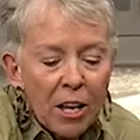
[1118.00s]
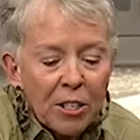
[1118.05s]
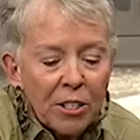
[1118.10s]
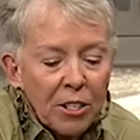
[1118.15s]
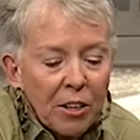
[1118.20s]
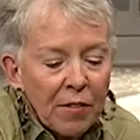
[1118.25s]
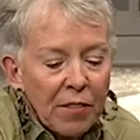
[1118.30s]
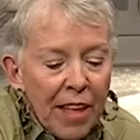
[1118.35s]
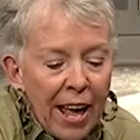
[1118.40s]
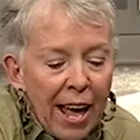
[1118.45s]

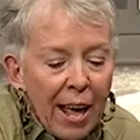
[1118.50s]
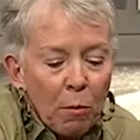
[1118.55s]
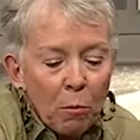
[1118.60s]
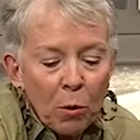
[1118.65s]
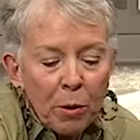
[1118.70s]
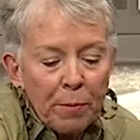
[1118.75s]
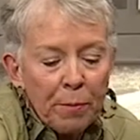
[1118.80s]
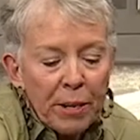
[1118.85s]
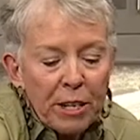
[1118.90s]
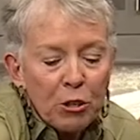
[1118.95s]
So that
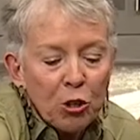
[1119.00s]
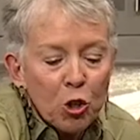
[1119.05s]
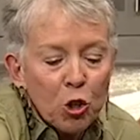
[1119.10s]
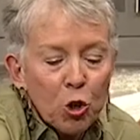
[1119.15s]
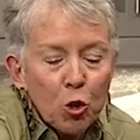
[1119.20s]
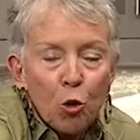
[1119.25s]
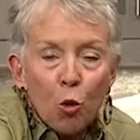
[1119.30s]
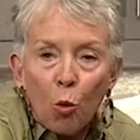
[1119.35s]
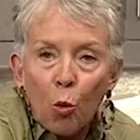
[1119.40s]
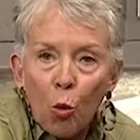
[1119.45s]
would be
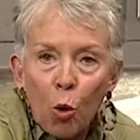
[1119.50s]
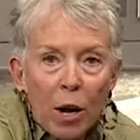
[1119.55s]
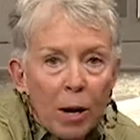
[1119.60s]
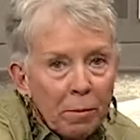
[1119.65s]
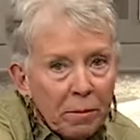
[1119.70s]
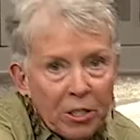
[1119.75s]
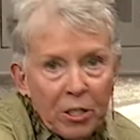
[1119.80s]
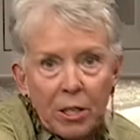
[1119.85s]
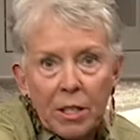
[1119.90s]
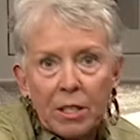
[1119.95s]

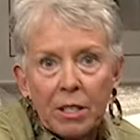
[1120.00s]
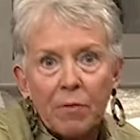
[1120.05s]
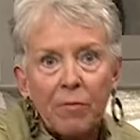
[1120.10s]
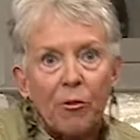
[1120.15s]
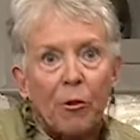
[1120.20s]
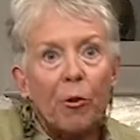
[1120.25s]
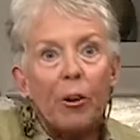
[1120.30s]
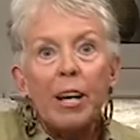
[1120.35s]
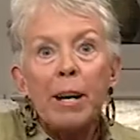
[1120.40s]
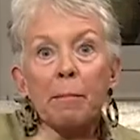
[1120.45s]
scrumptious
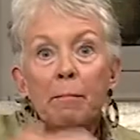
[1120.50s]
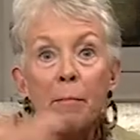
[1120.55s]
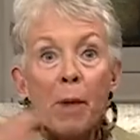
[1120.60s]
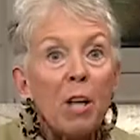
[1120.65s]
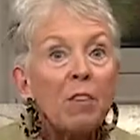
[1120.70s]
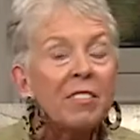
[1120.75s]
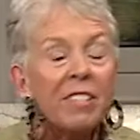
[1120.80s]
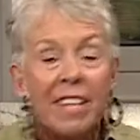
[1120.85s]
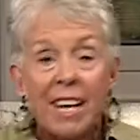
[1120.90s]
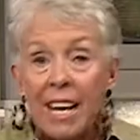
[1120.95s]
for
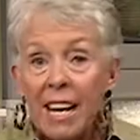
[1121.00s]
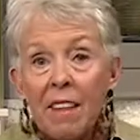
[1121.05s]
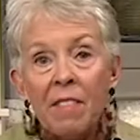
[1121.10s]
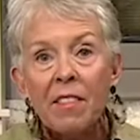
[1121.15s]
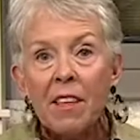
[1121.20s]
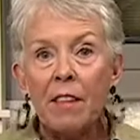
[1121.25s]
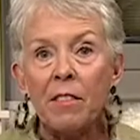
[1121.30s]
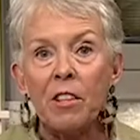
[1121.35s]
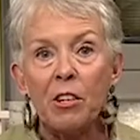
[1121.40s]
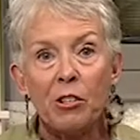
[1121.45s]
most
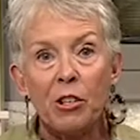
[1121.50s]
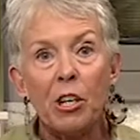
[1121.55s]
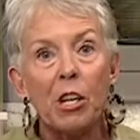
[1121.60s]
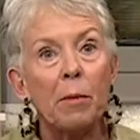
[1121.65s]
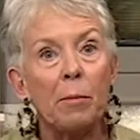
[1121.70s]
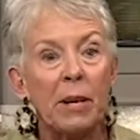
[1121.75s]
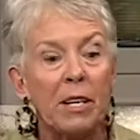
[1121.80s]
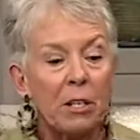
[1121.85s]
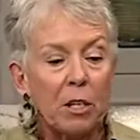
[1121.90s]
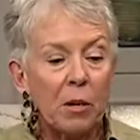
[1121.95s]
anything that you're going
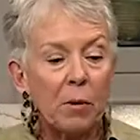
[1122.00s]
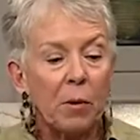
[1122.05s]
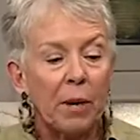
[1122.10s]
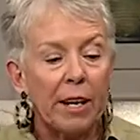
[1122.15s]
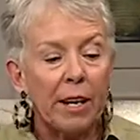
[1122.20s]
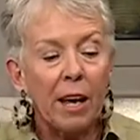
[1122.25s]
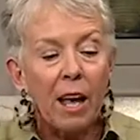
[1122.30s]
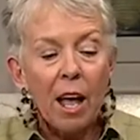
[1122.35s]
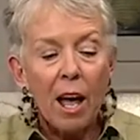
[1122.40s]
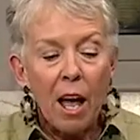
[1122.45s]
to be
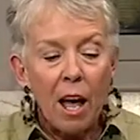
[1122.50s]
doing